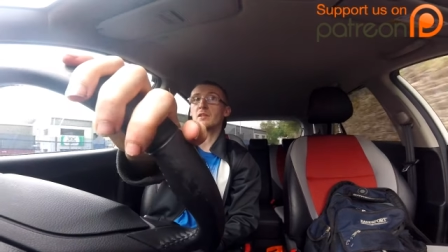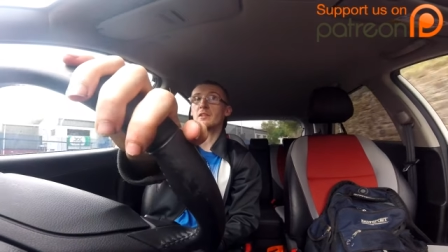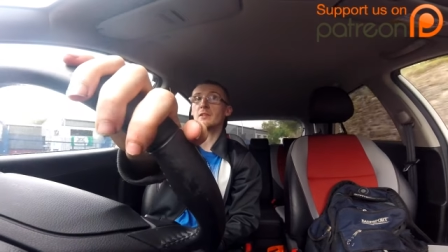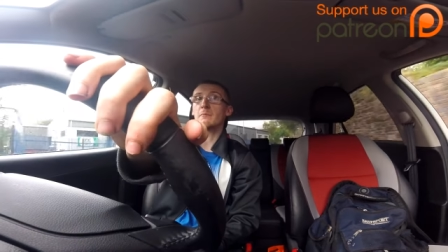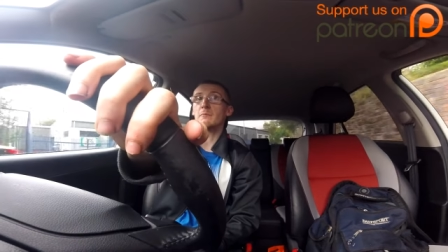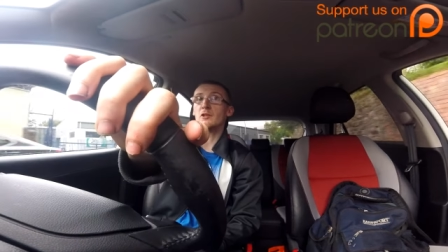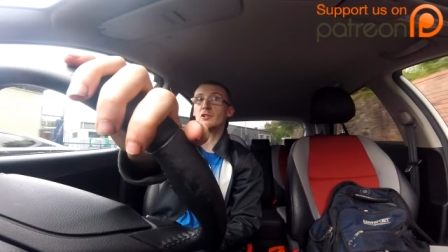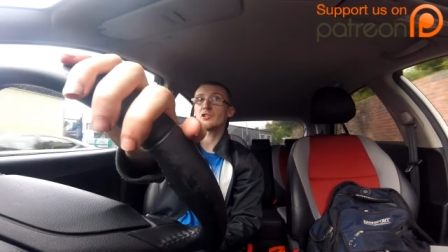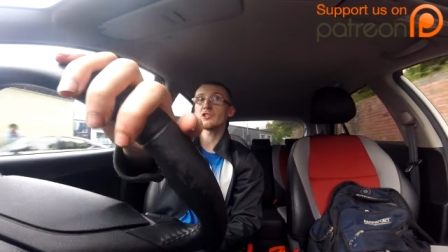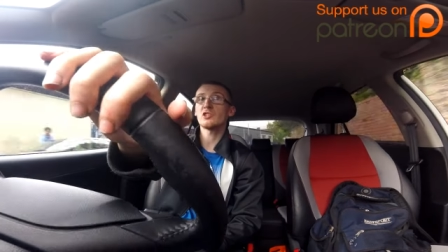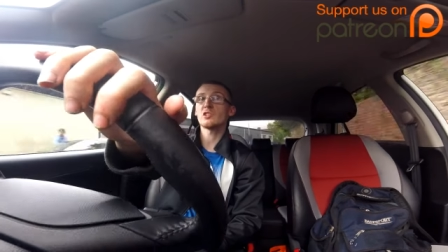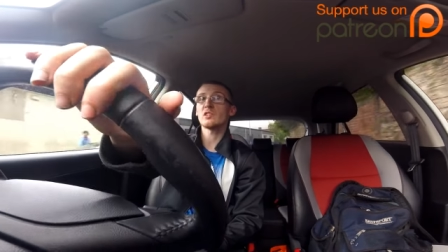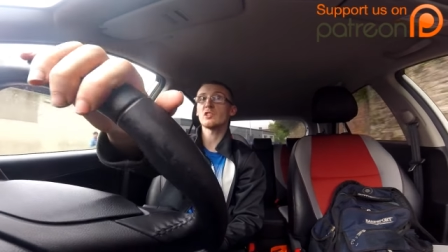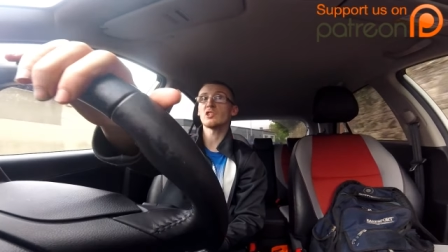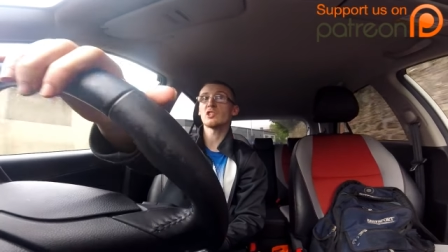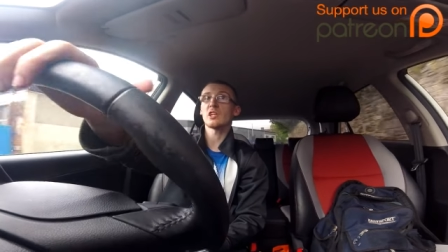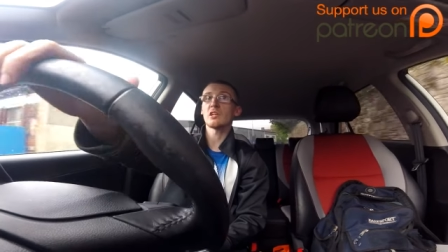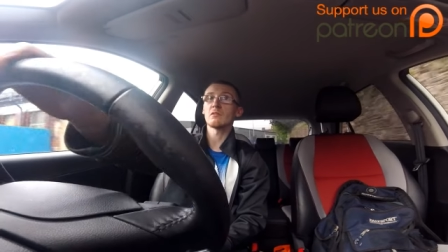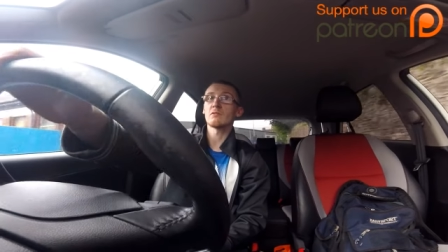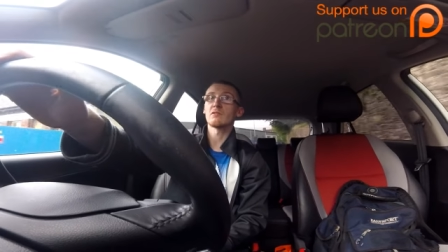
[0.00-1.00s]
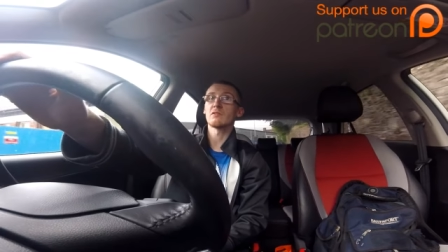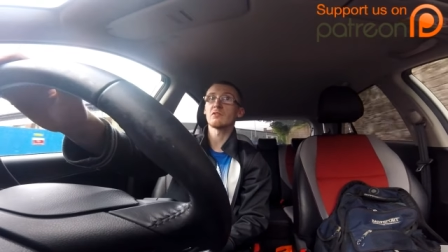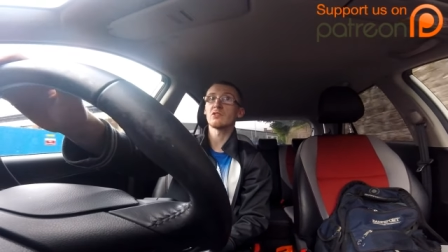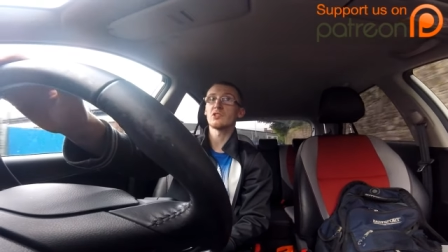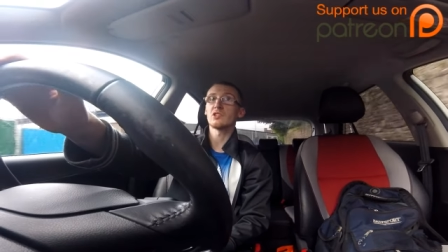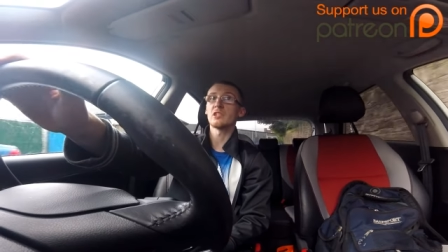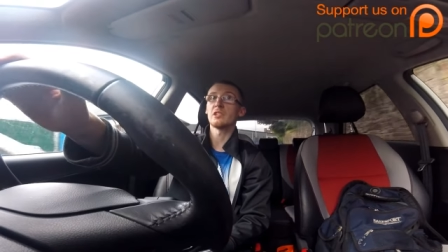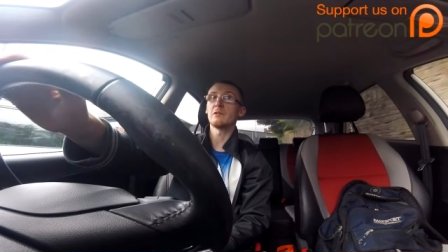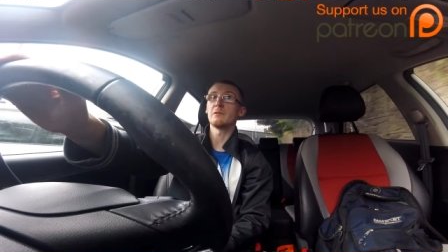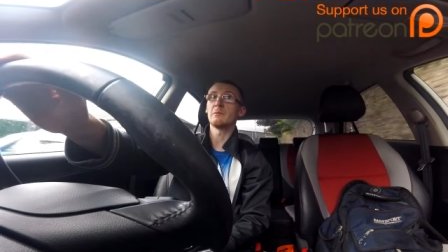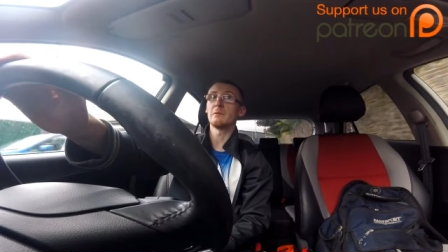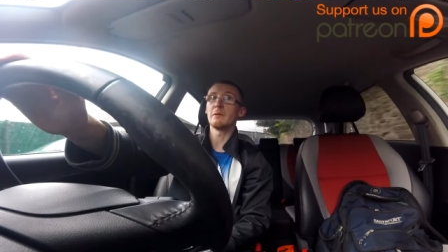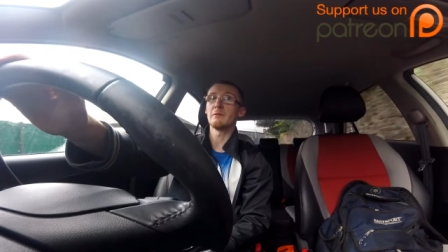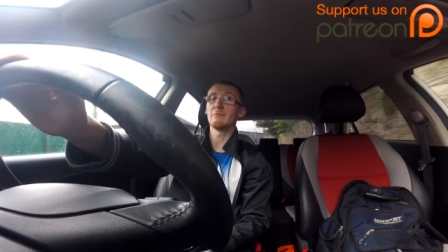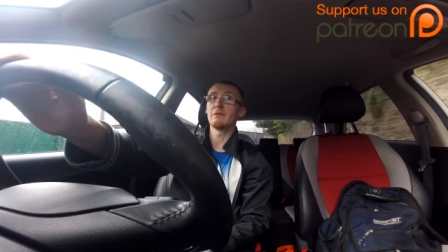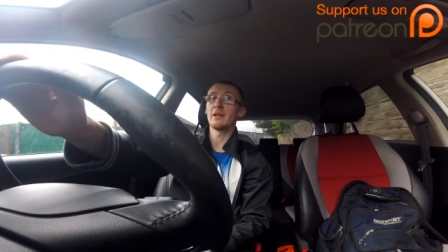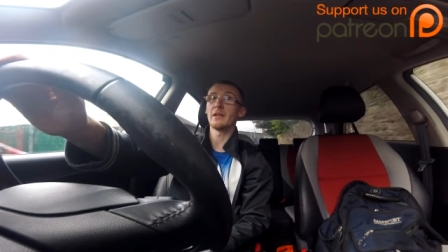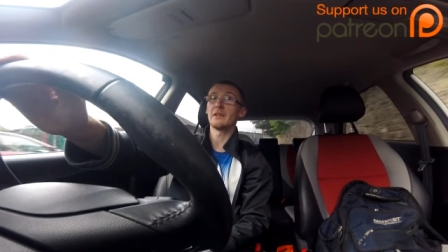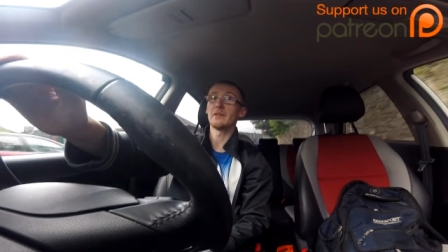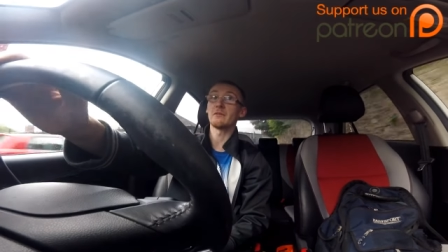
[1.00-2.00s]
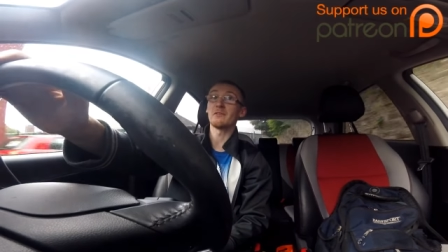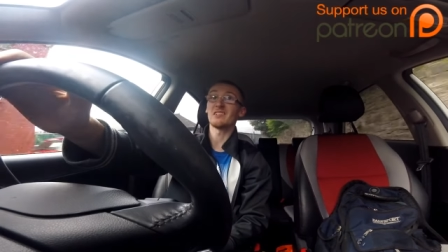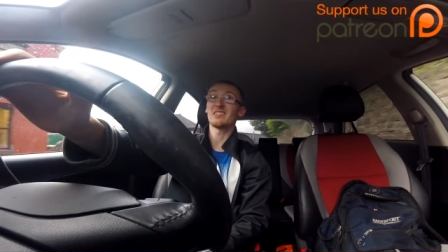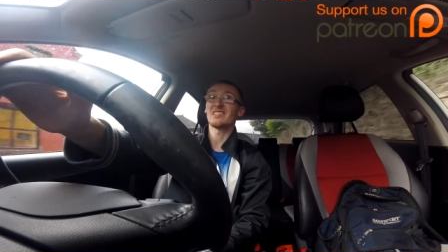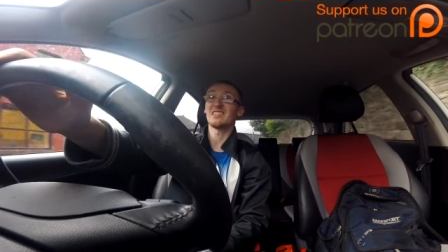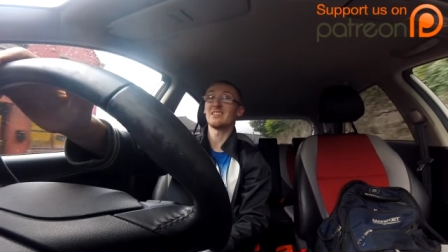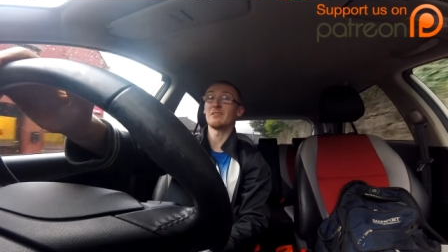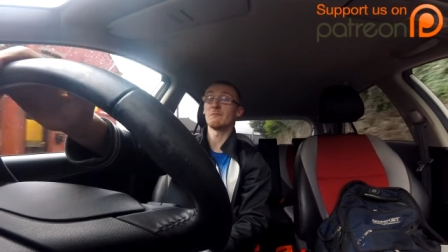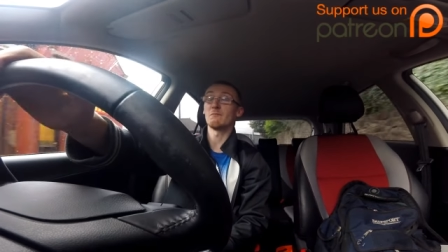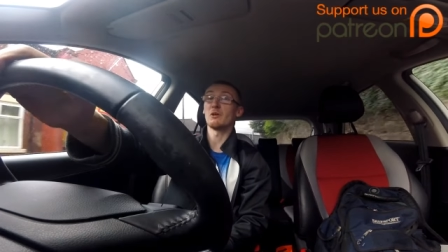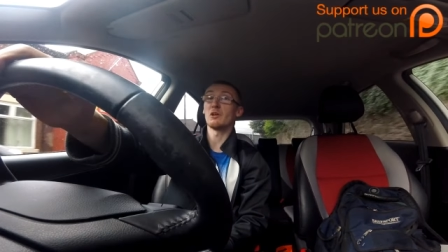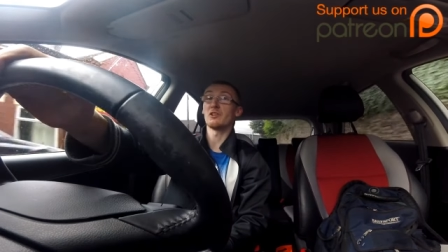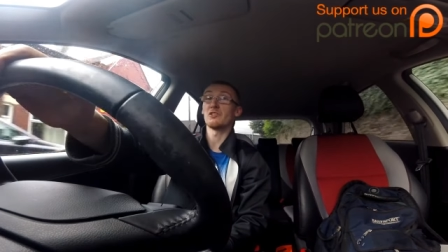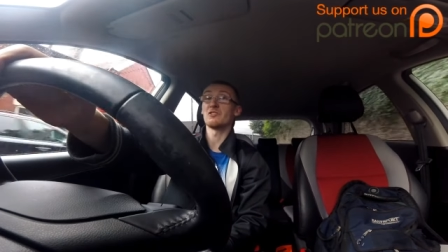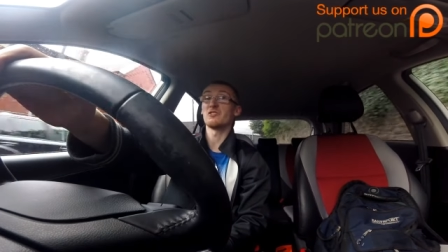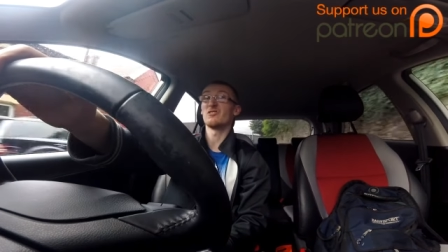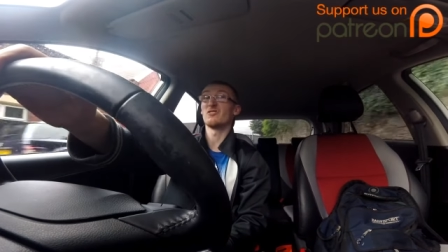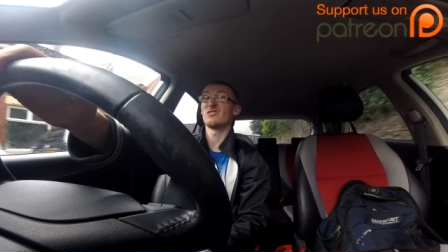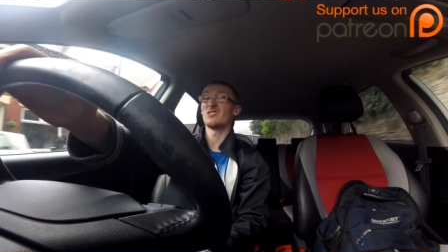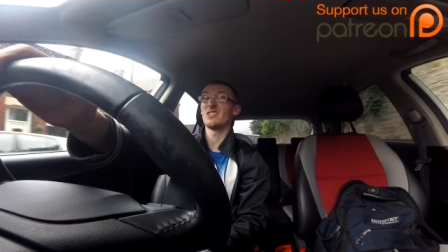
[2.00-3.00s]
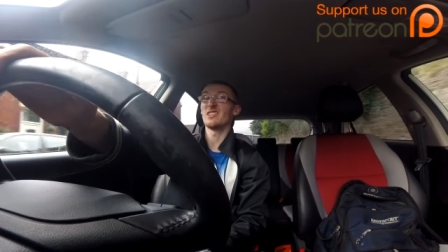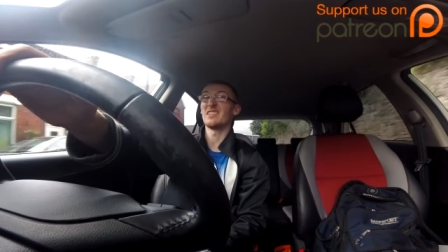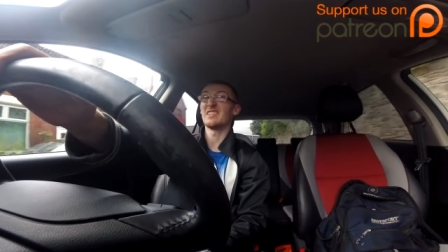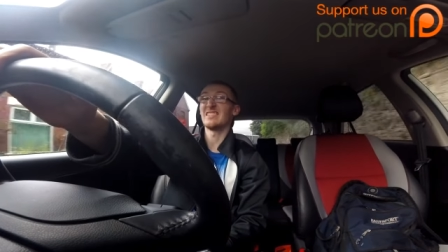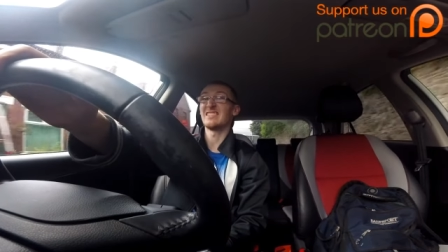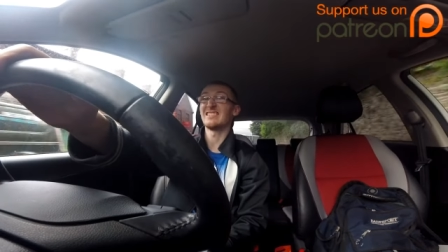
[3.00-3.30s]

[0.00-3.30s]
The emergency channels on the C B radio are still monitored to this